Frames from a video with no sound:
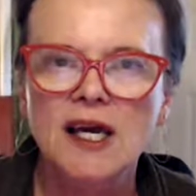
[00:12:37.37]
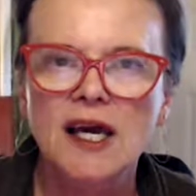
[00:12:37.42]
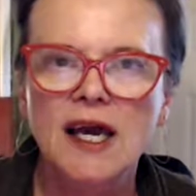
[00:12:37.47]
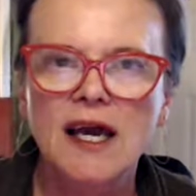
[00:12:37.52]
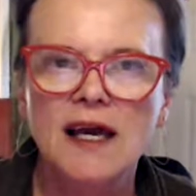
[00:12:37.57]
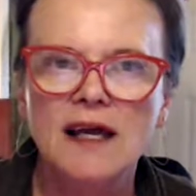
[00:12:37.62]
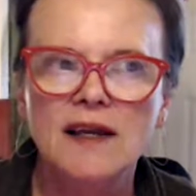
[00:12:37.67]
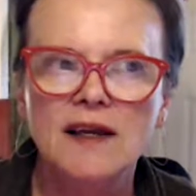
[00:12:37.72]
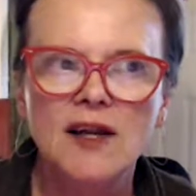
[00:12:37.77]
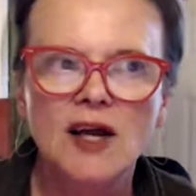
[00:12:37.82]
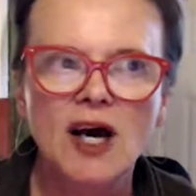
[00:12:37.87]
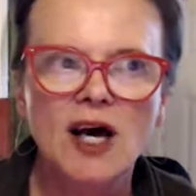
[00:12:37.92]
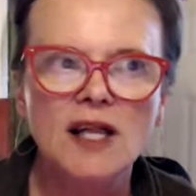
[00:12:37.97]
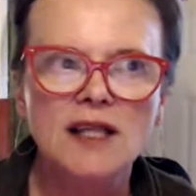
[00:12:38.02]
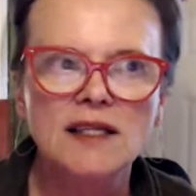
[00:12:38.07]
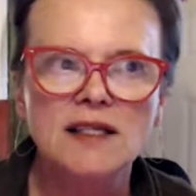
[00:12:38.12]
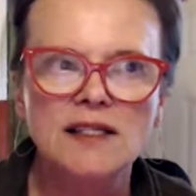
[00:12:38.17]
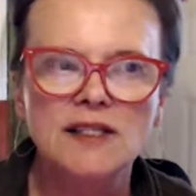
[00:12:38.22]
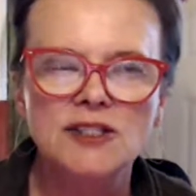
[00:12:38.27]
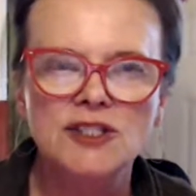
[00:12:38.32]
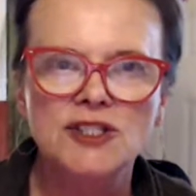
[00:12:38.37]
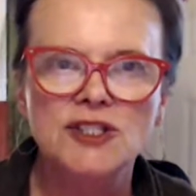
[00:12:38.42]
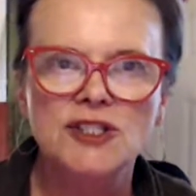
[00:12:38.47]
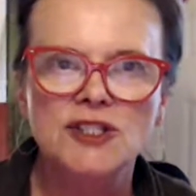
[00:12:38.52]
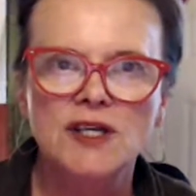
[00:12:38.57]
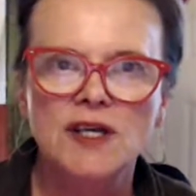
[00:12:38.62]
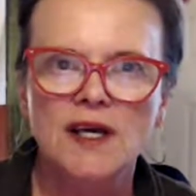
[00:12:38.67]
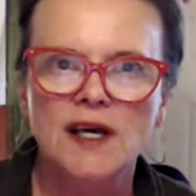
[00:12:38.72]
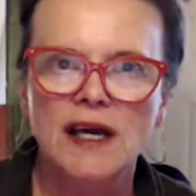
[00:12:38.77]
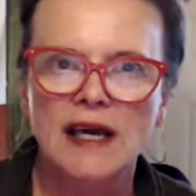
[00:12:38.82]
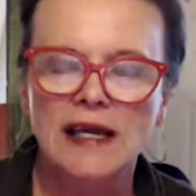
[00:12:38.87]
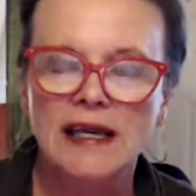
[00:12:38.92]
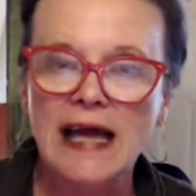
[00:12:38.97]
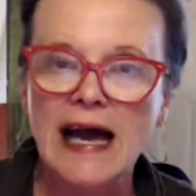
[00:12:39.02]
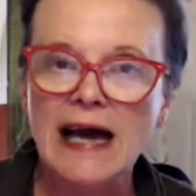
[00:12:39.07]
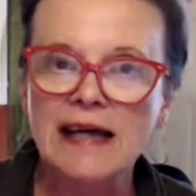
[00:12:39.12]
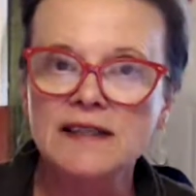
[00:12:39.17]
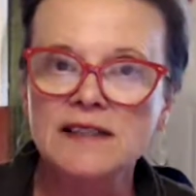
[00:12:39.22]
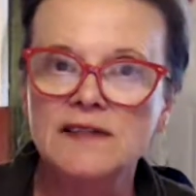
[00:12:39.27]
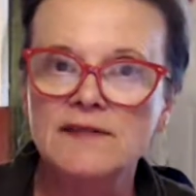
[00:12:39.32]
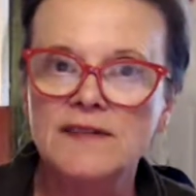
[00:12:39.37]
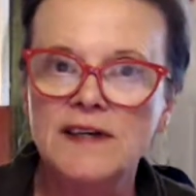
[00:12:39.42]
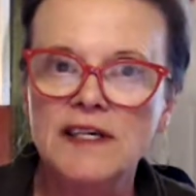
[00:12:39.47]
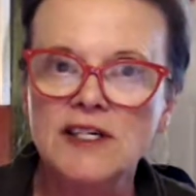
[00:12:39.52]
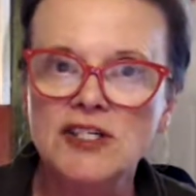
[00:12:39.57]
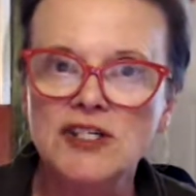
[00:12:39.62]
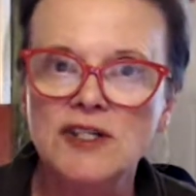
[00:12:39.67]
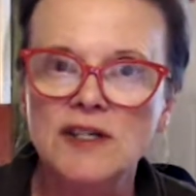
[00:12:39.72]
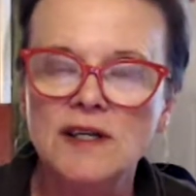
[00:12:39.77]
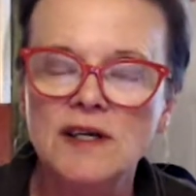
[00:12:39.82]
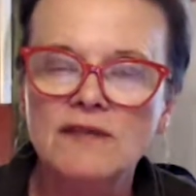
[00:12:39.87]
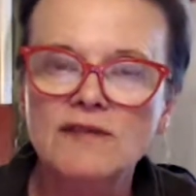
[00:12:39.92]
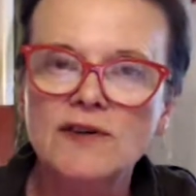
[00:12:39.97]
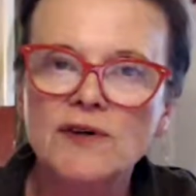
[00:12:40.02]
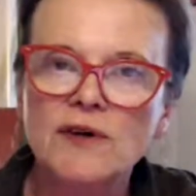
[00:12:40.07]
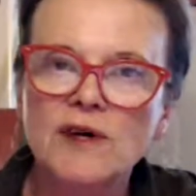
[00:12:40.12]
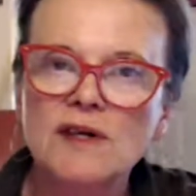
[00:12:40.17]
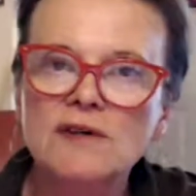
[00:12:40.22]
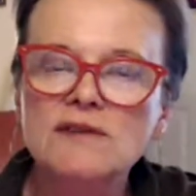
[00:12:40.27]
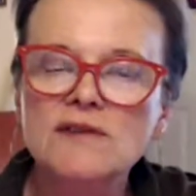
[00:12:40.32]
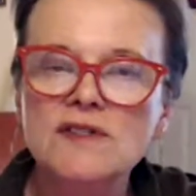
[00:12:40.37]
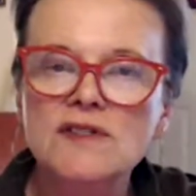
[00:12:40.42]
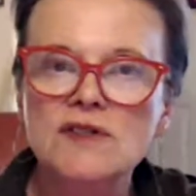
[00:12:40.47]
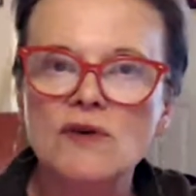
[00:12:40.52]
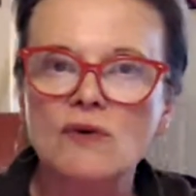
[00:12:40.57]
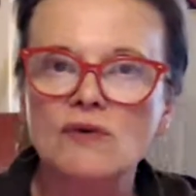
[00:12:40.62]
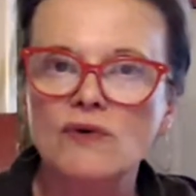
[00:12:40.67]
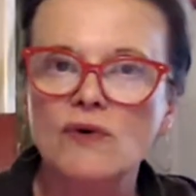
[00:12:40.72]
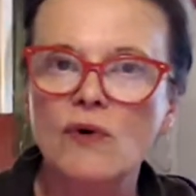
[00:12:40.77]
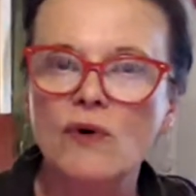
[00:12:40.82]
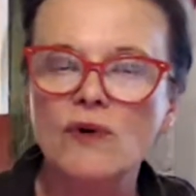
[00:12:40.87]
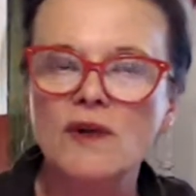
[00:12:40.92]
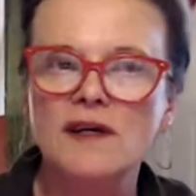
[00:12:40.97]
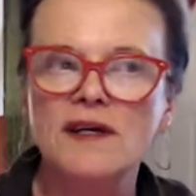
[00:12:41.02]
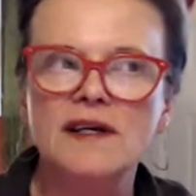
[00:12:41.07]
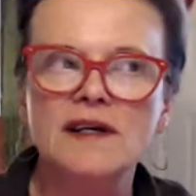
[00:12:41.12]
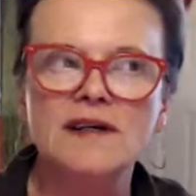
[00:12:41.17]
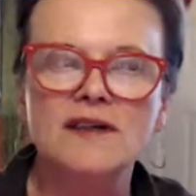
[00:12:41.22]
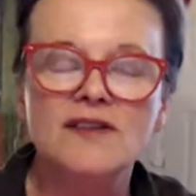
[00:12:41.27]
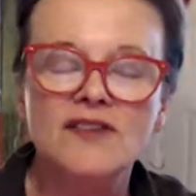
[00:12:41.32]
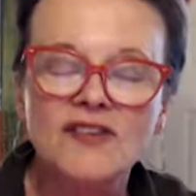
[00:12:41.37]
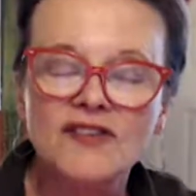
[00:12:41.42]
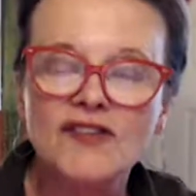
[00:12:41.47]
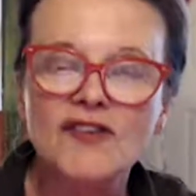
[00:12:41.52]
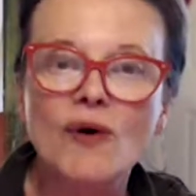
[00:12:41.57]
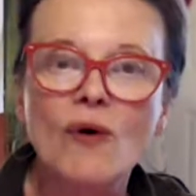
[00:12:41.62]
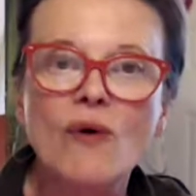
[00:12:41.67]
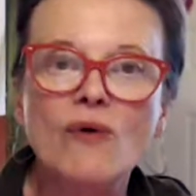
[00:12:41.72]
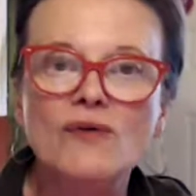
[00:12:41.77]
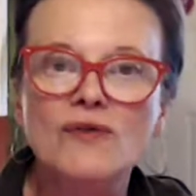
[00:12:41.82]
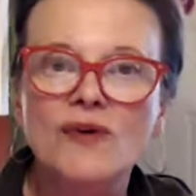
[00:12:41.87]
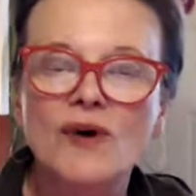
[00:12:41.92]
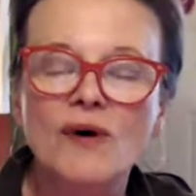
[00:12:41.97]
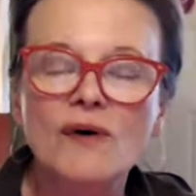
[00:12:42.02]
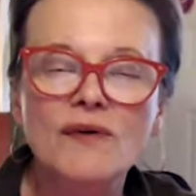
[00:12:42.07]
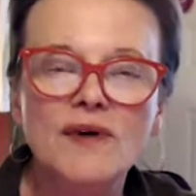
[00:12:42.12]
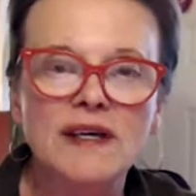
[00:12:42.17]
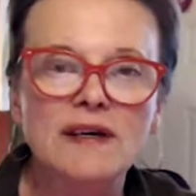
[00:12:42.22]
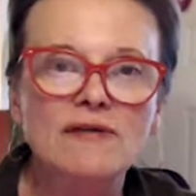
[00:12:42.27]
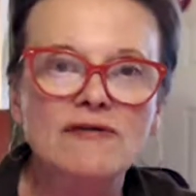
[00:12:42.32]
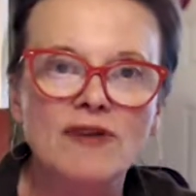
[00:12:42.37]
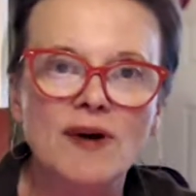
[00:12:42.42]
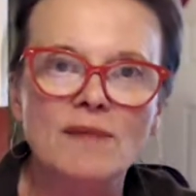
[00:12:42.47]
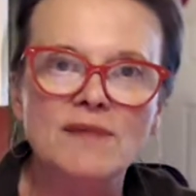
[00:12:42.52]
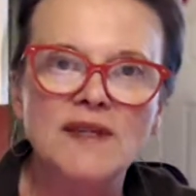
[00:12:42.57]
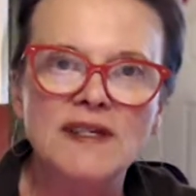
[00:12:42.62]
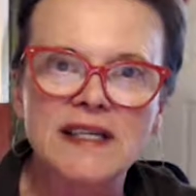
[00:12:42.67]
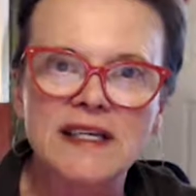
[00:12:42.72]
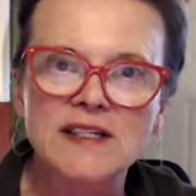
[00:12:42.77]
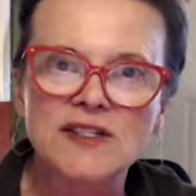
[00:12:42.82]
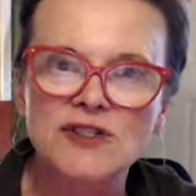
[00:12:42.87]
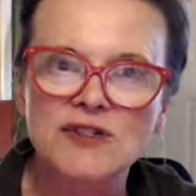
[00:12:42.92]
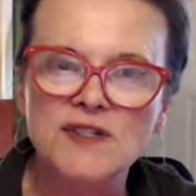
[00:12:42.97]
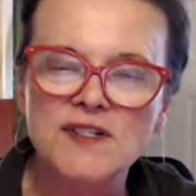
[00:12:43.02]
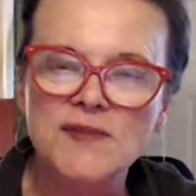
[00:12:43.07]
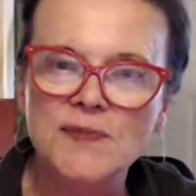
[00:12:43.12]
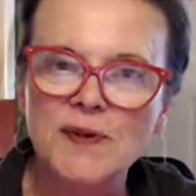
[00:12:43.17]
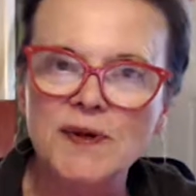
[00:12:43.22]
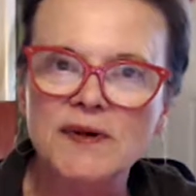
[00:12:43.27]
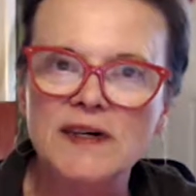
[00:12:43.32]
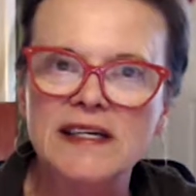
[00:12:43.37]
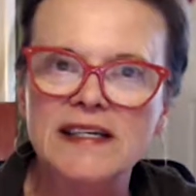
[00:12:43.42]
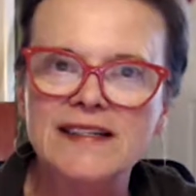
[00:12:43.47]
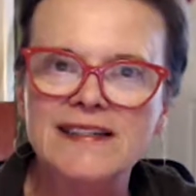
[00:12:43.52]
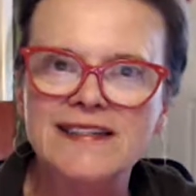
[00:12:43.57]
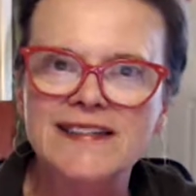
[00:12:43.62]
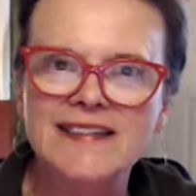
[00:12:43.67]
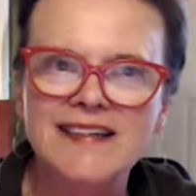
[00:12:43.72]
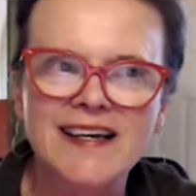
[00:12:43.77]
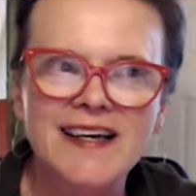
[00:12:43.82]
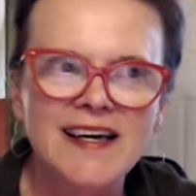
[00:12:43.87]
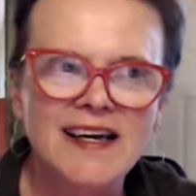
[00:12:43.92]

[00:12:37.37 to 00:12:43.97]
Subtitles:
and knowledge and activation of your own soul knowing from the nature spirits.